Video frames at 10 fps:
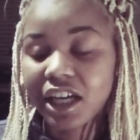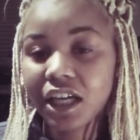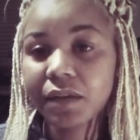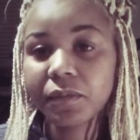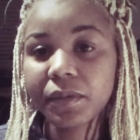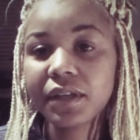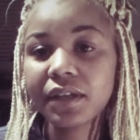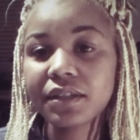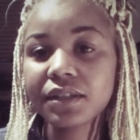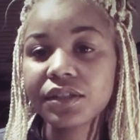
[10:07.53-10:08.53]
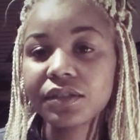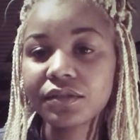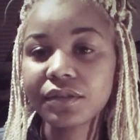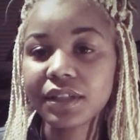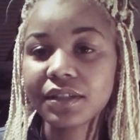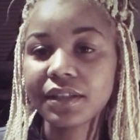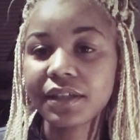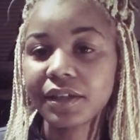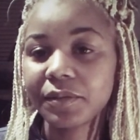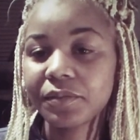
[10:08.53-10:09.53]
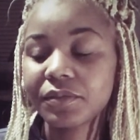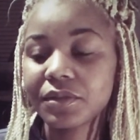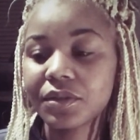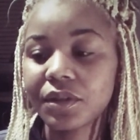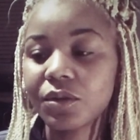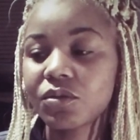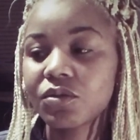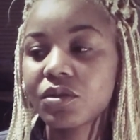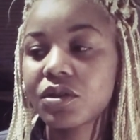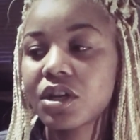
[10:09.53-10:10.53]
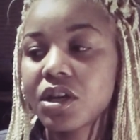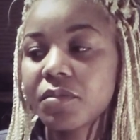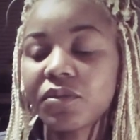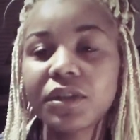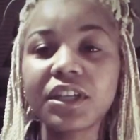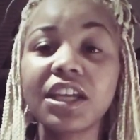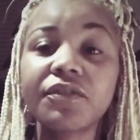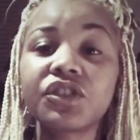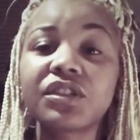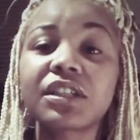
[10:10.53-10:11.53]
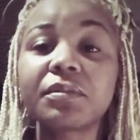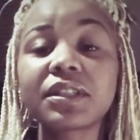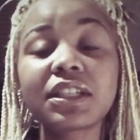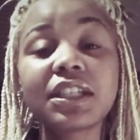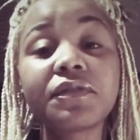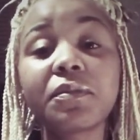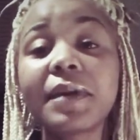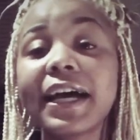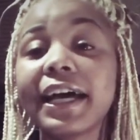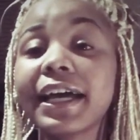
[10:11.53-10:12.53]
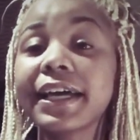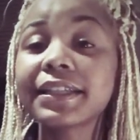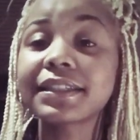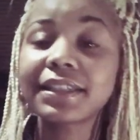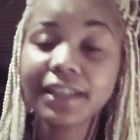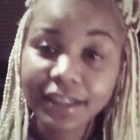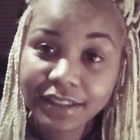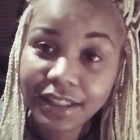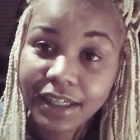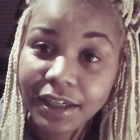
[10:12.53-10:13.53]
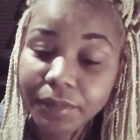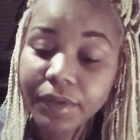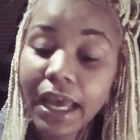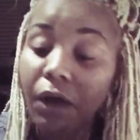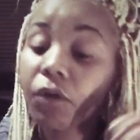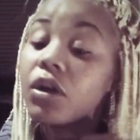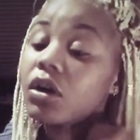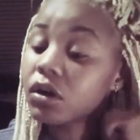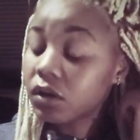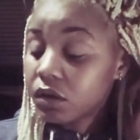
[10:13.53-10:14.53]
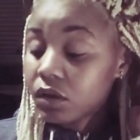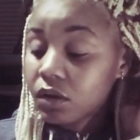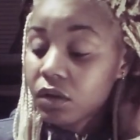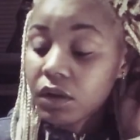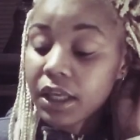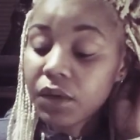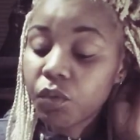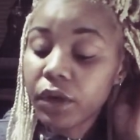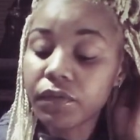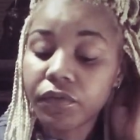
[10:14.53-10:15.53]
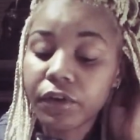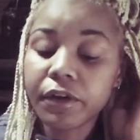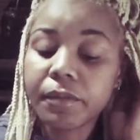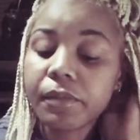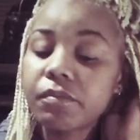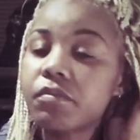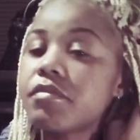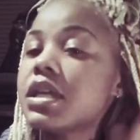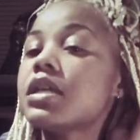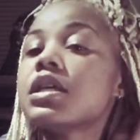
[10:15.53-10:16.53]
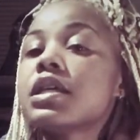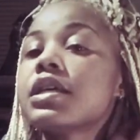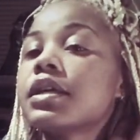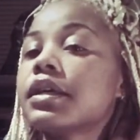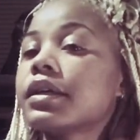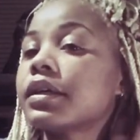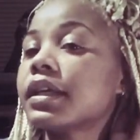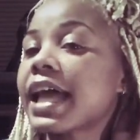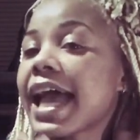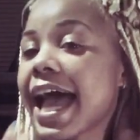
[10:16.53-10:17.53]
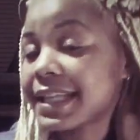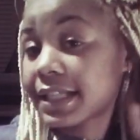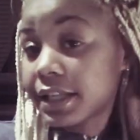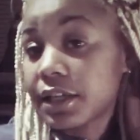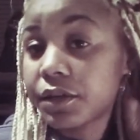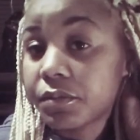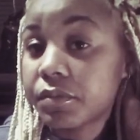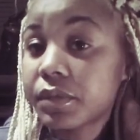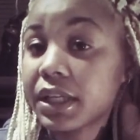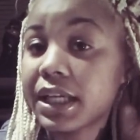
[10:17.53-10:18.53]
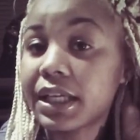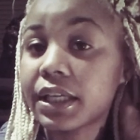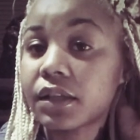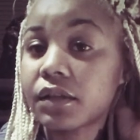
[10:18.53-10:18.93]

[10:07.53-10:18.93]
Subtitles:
I'm gonna be nice and gentle next time. So, boy, did he have a trick up his sleeve for my ass. Next time, now, it went from me asking him, like,